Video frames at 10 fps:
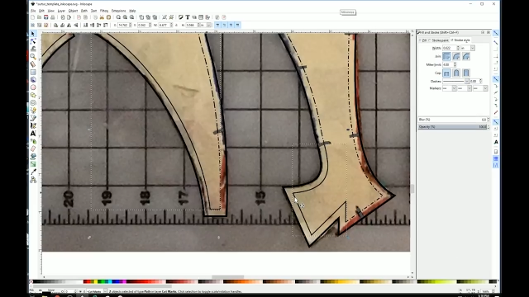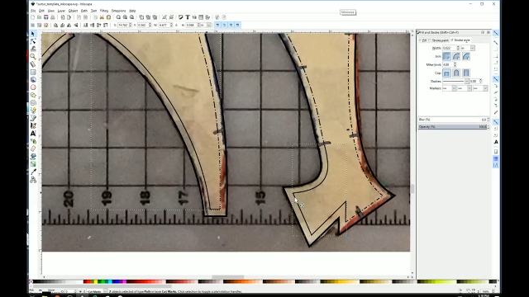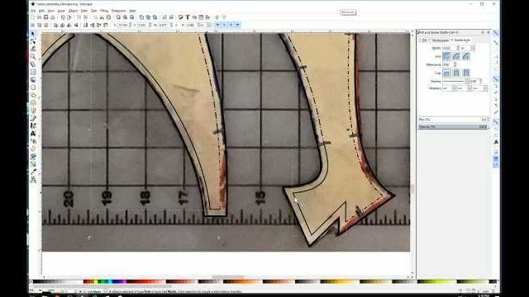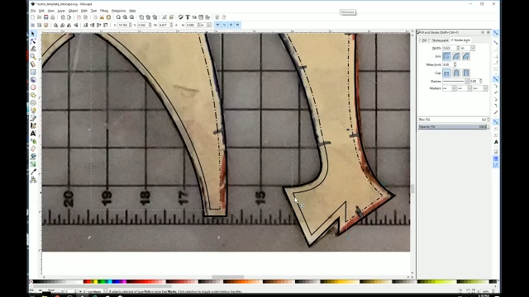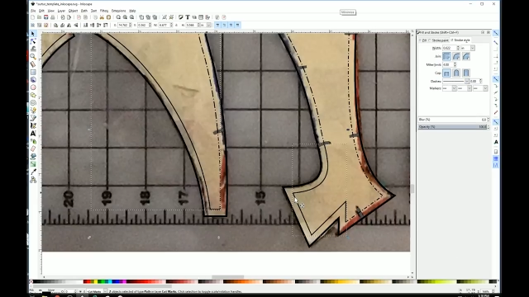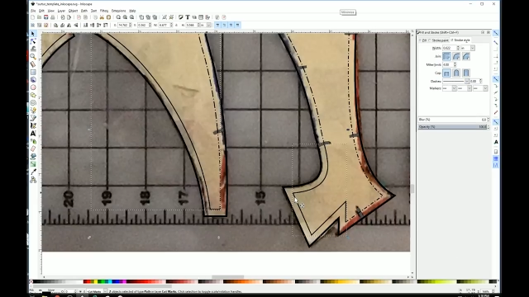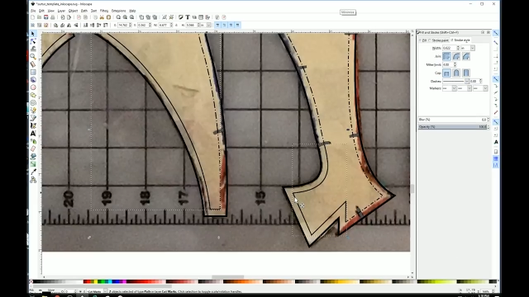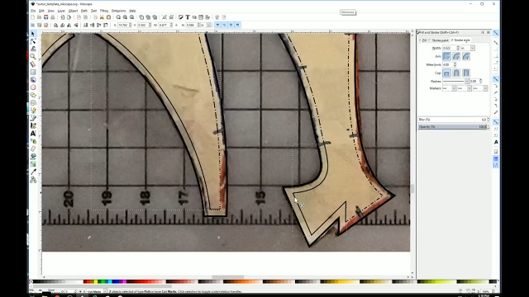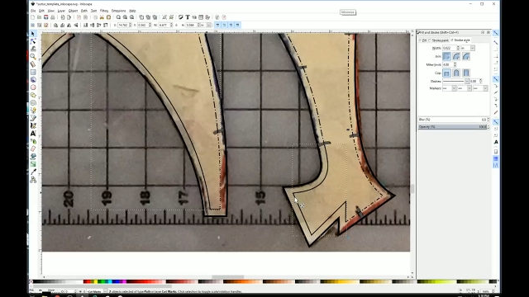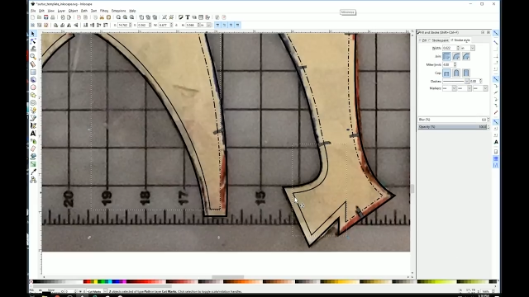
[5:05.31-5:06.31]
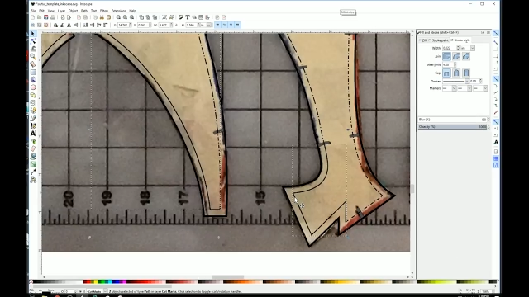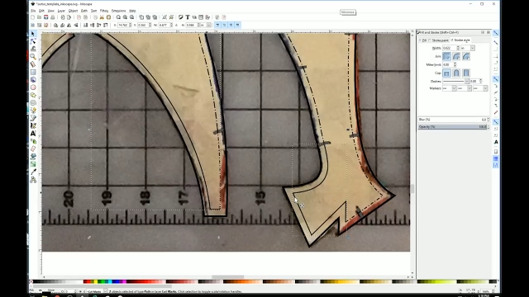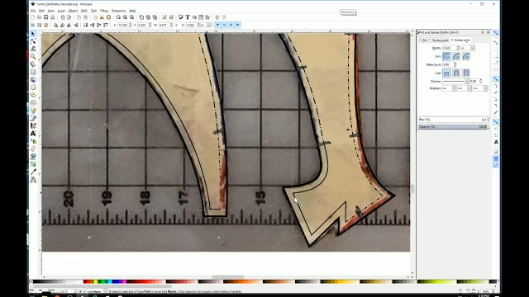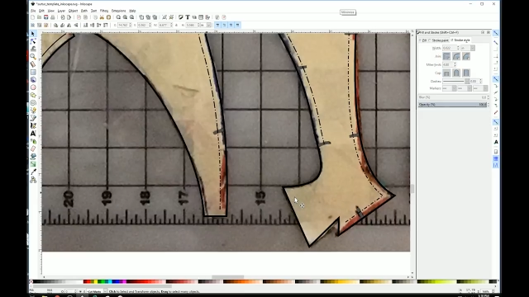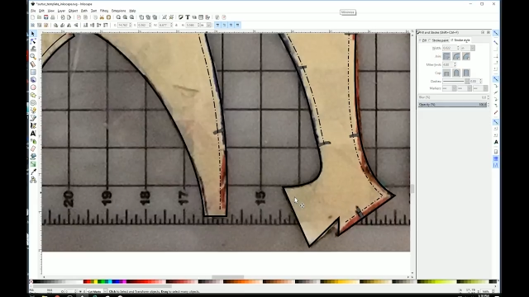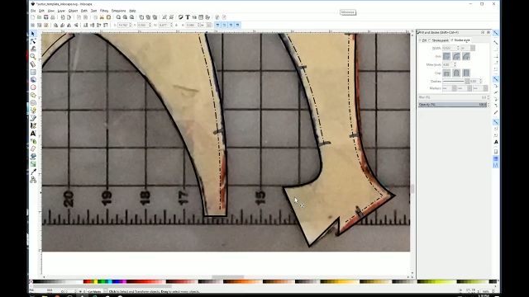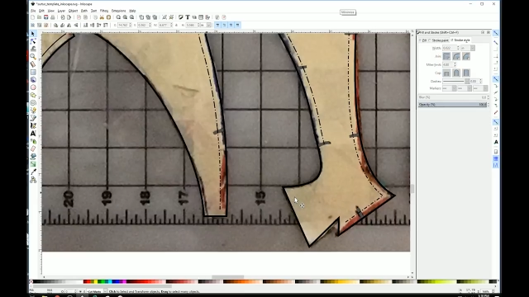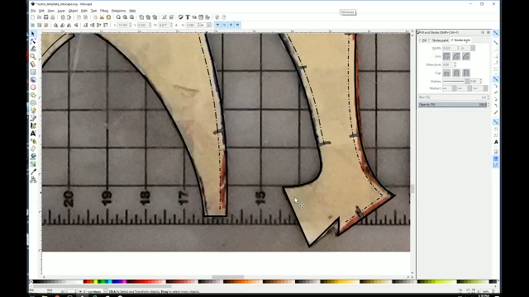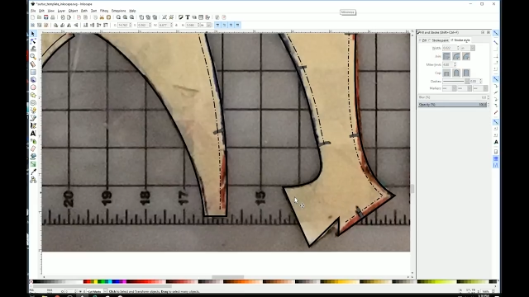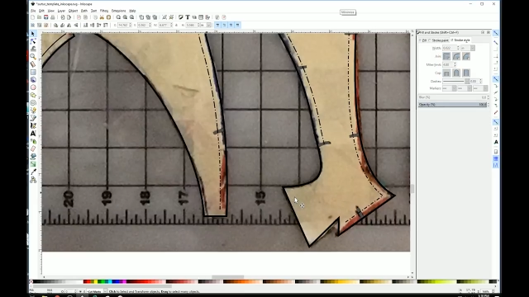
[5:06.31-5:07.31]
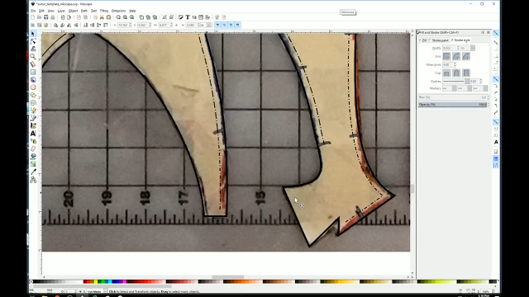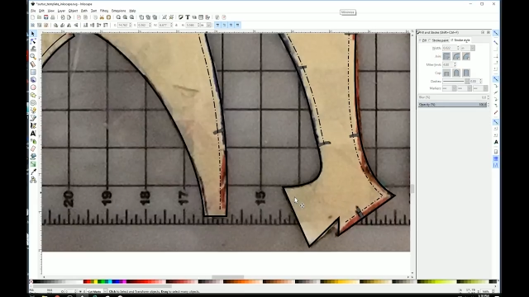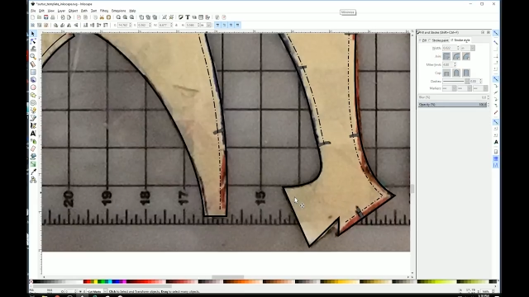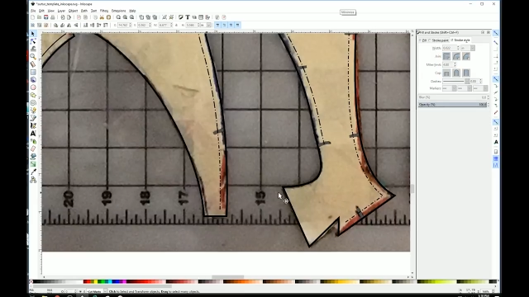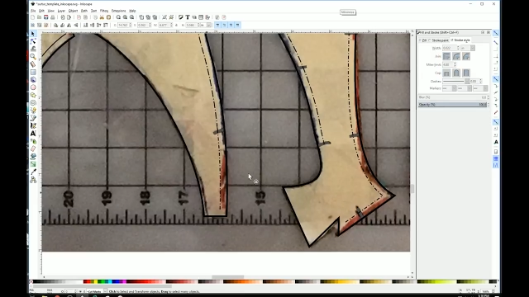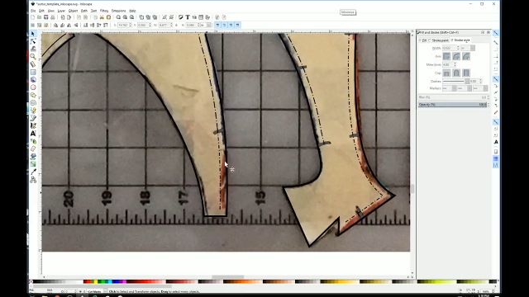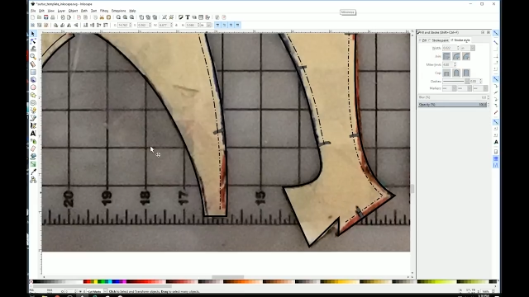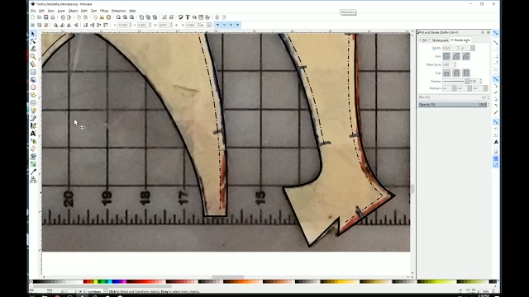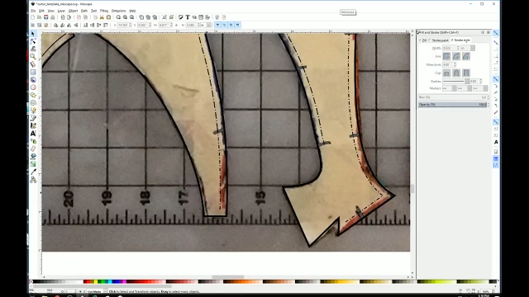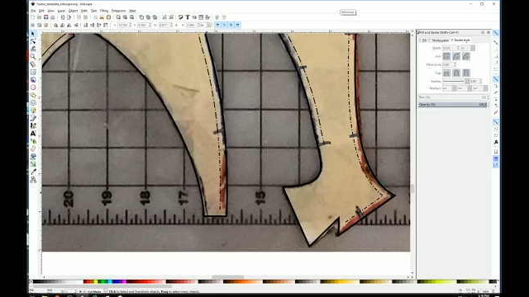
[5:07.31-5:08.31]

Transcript: Nobody's mouth can be seen.